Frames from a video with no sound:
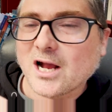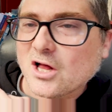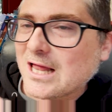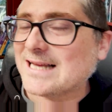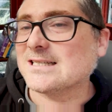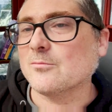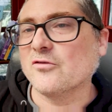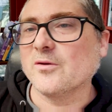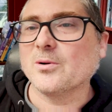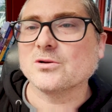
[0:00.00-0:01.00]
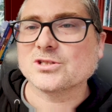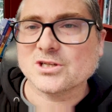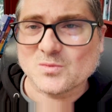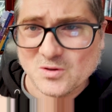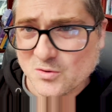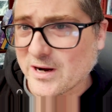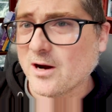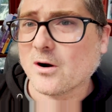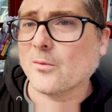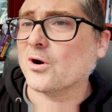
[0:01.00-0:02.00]
classic movie posters with
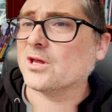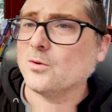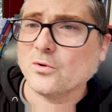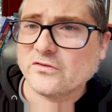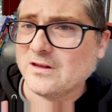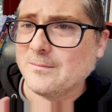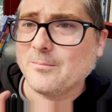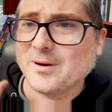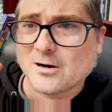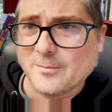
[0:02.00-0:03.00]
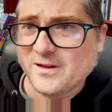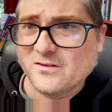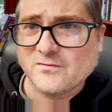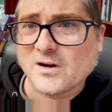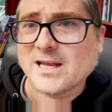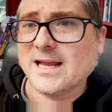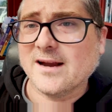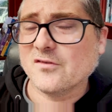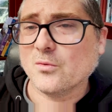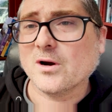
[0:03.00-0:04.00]
great artwork. You will see pyramids fucking
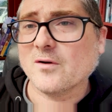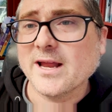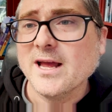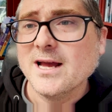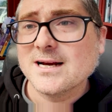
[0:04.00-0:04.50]
everywhere, right?